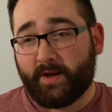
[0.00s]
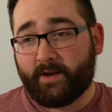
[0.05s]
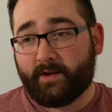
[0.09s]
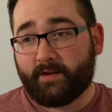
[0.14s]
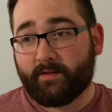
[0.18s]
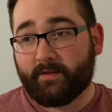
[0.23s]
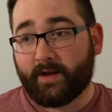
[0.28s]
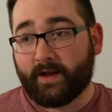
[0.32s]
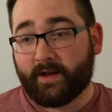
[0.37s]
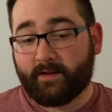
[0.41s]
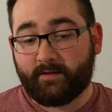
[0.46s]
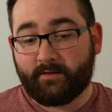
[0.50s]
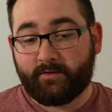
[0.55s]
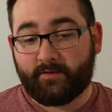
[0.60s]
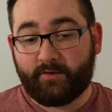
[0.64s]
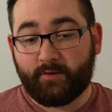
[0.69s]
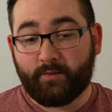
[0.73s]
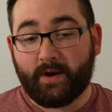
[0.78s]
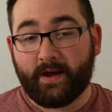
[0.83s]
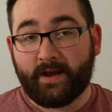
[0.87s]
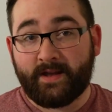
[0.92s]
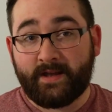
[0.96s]
But
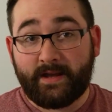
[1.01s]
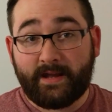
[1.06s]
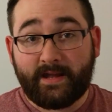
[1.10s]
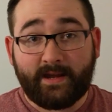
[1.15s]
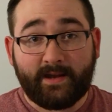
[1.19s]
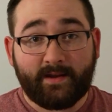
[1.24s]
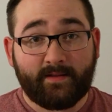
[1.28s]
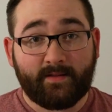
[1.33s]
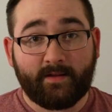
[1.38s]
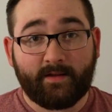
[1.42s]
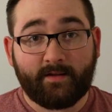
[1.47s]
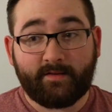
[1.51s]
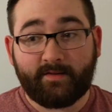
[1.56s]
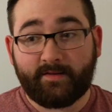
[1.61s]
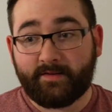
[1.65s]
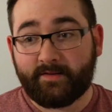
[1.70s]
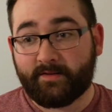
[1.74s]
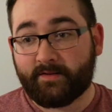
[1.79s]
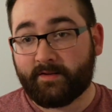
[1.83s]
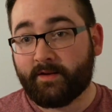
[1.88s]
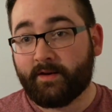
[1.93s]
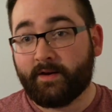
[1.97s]
like, do I need
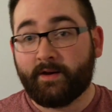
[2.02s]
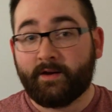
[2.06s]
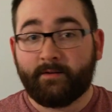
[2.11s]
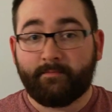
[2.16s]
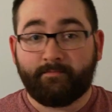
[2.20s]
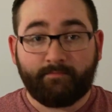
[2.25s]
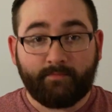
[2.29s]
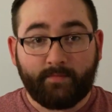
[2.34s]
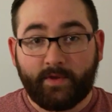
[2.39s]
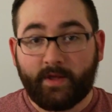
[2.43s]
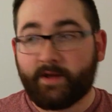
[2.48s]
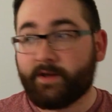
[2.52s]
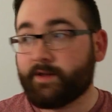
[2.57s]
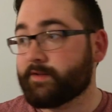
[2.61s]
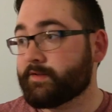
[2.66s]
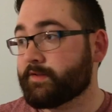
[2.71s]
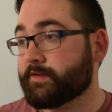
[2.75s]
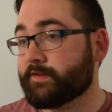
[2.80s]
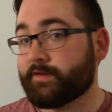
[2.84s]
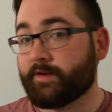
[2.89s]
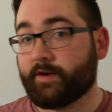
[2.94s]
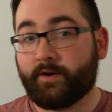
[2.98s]
this?
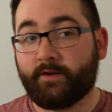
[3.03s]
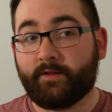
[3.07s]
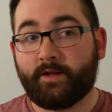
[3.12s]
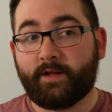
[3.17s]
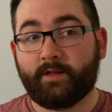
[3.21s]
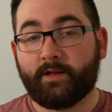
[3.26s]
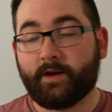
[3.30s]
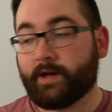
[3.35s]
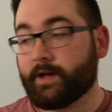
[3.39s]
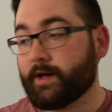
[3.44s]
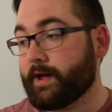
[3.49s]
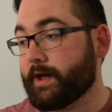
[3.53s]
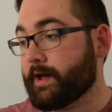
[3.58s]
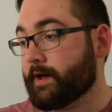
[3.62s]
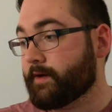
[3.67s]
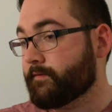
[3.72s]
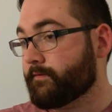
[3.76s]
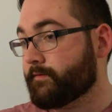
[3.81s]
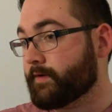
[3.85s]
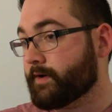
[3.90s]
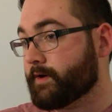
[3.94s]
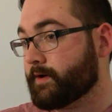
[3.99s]
Not necessarily.
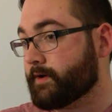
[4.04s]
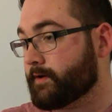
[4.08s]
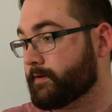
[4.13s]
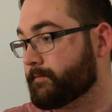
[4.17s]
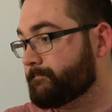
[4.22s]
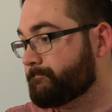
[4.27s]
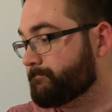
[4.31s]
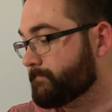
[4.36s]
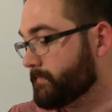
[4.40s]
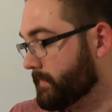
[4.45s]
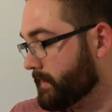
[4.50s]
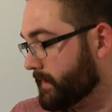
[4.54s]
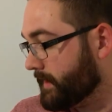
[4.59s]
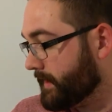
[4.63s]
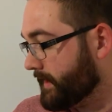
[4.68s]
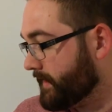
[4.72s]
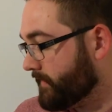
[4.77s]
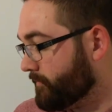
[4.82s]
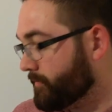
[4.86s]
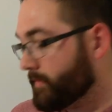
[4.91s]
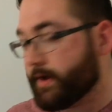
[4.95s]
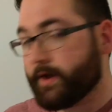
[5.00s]
Like I
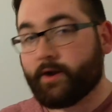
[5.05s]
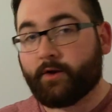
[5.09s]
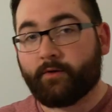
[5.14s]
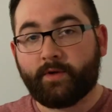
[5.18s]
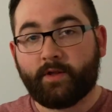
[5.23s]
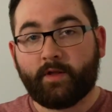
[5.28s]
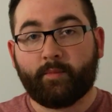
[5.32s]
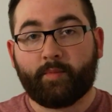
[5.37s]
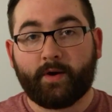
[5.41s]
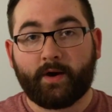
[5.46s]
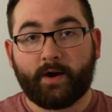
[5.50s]
have my